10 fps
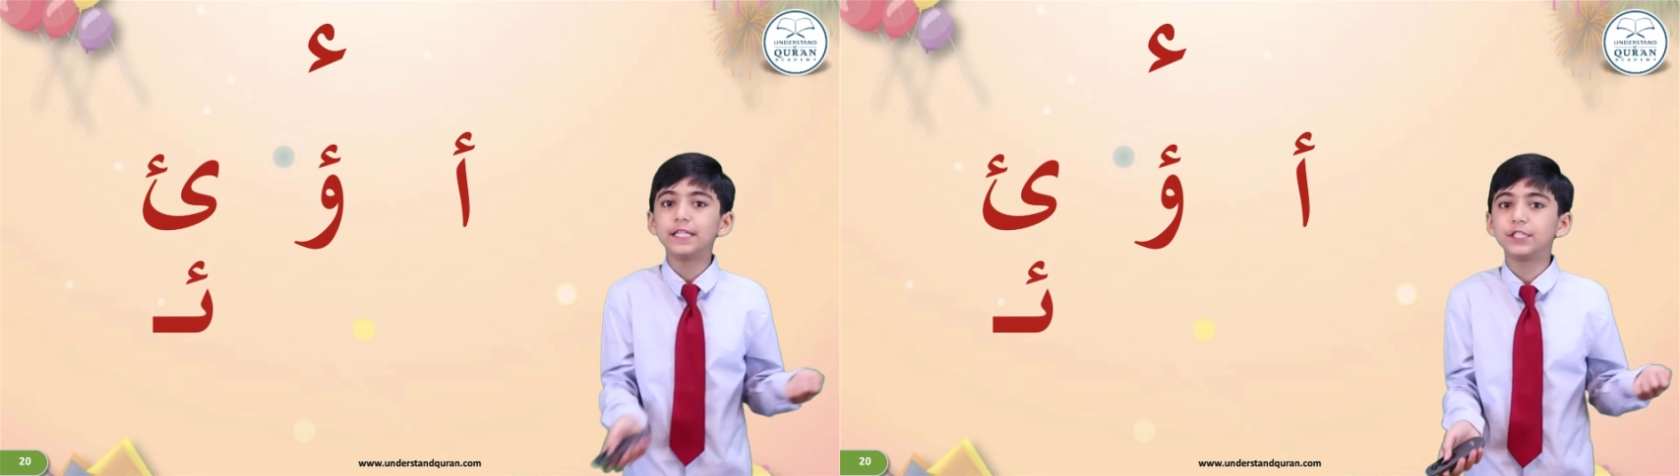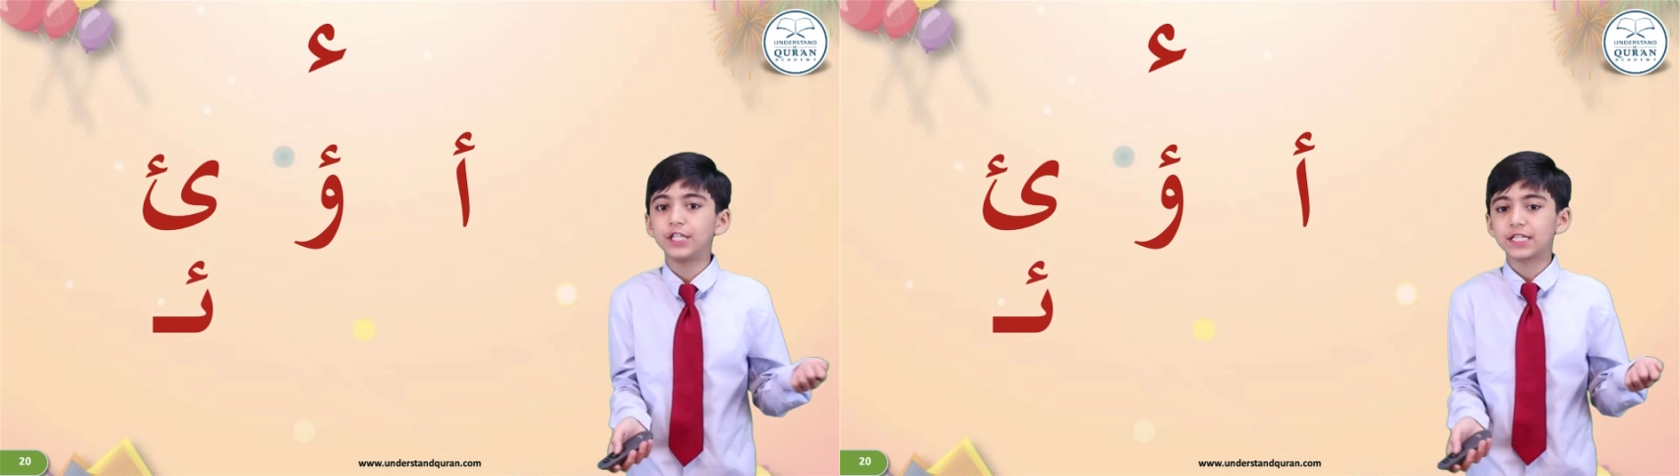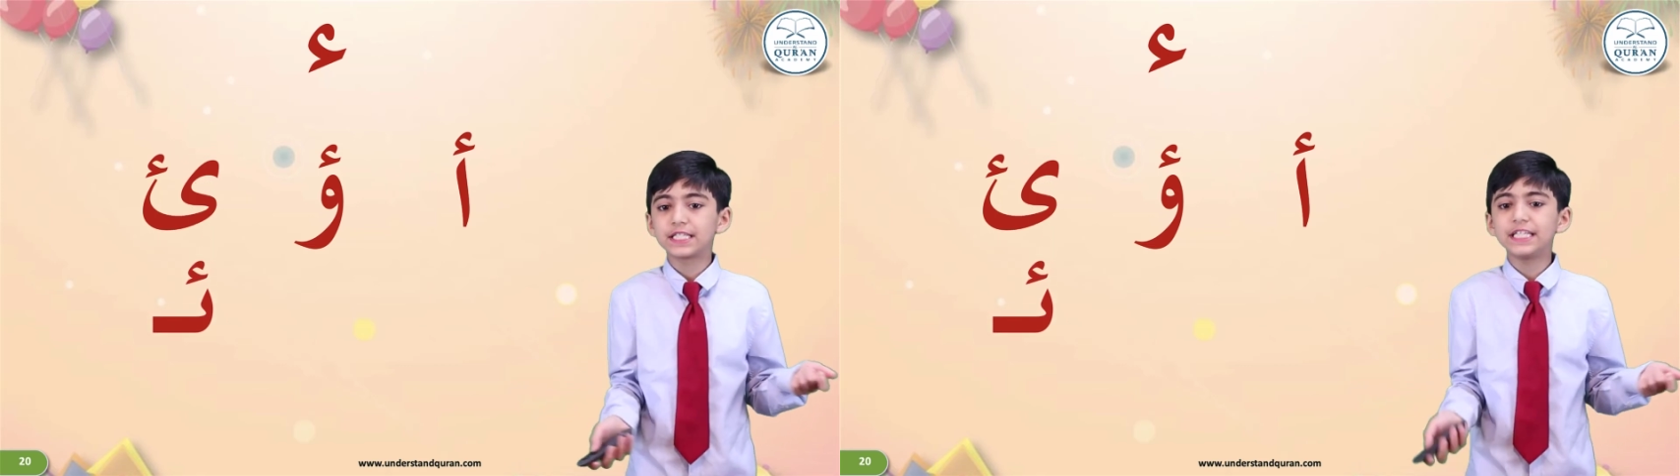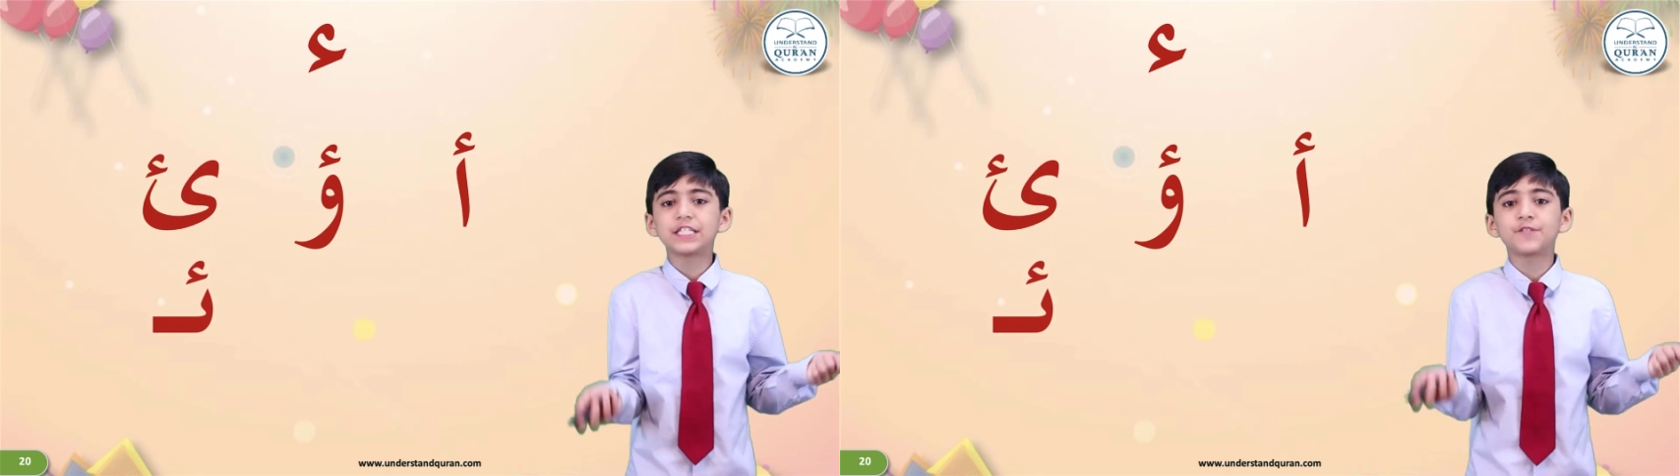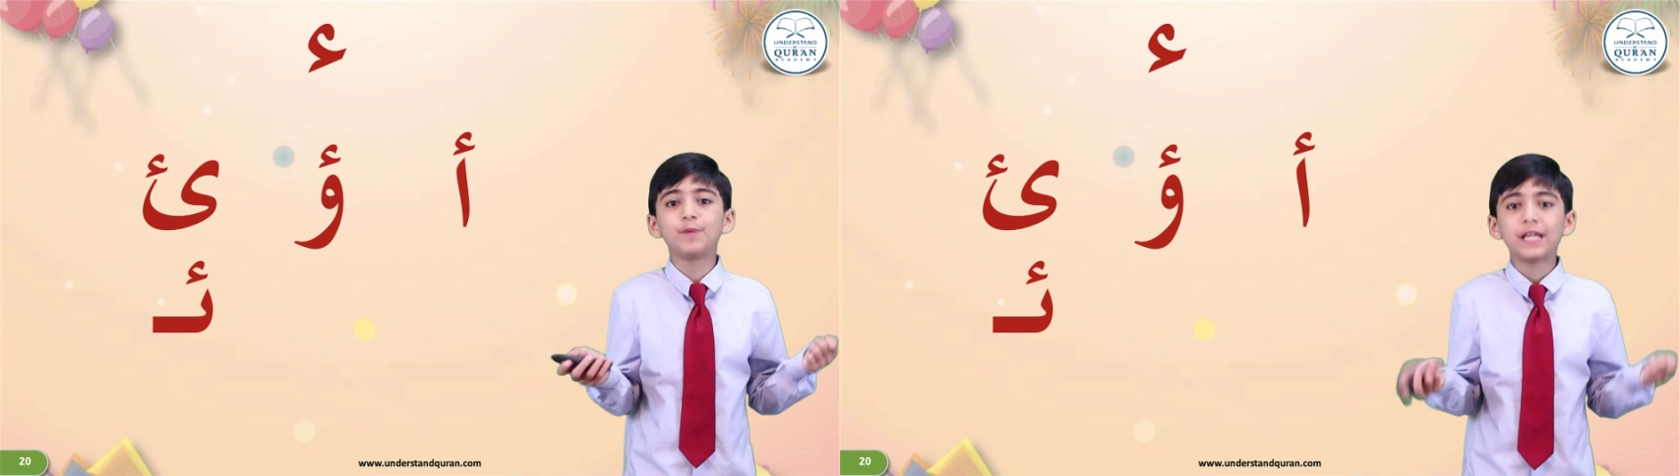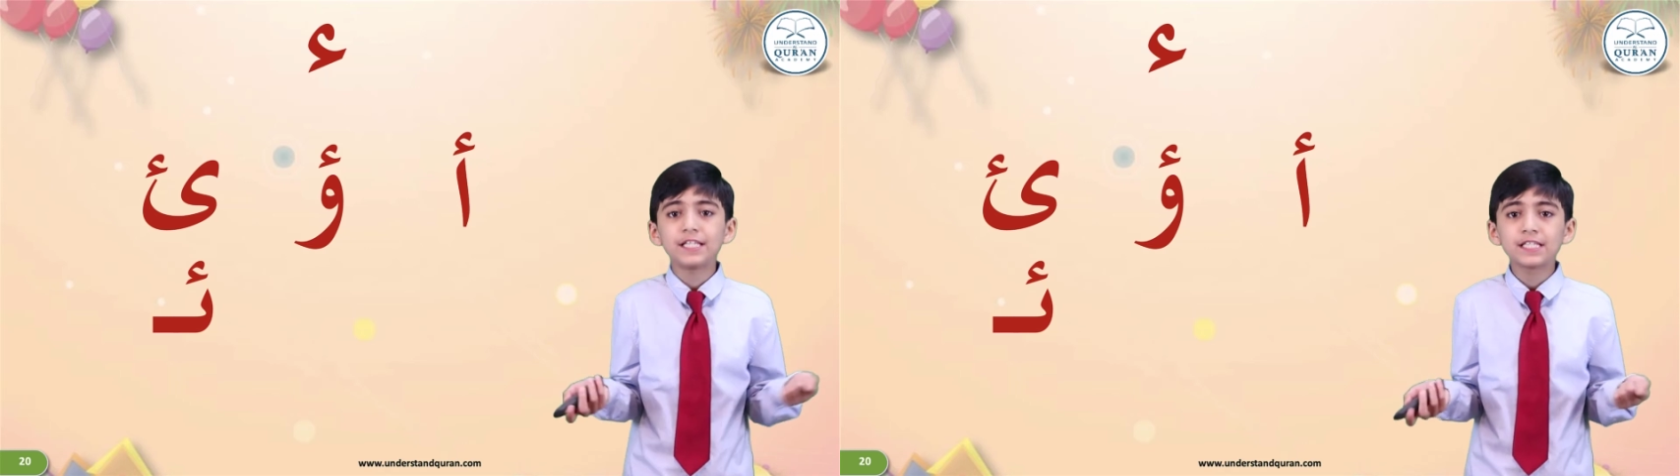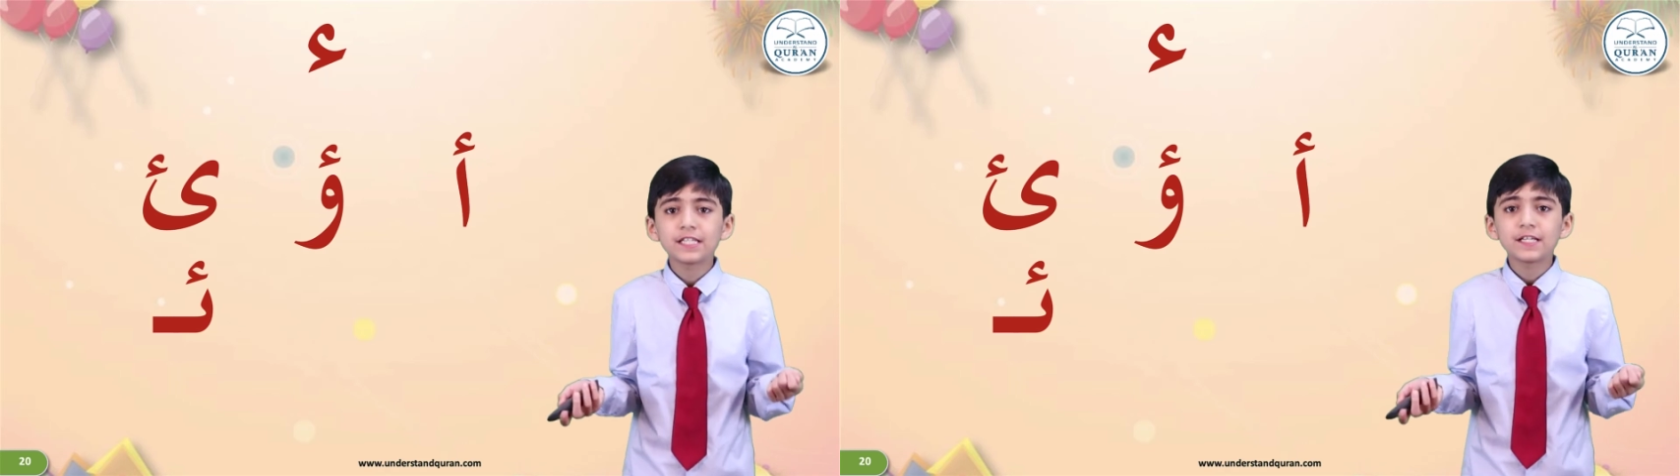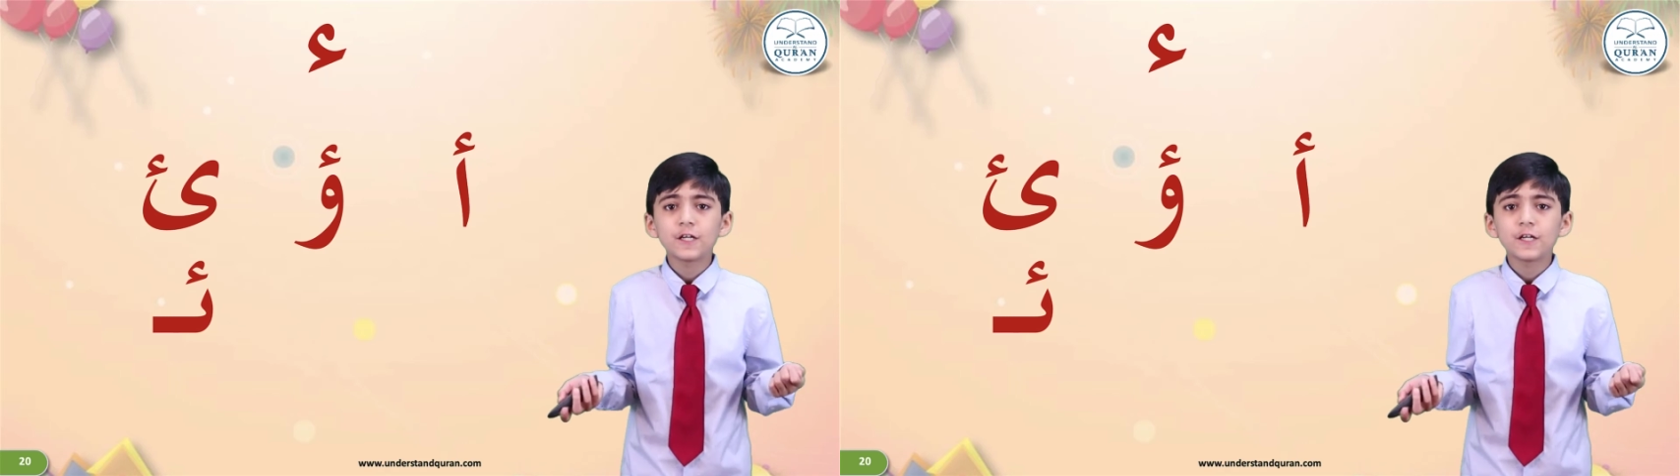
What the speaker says: is just its face.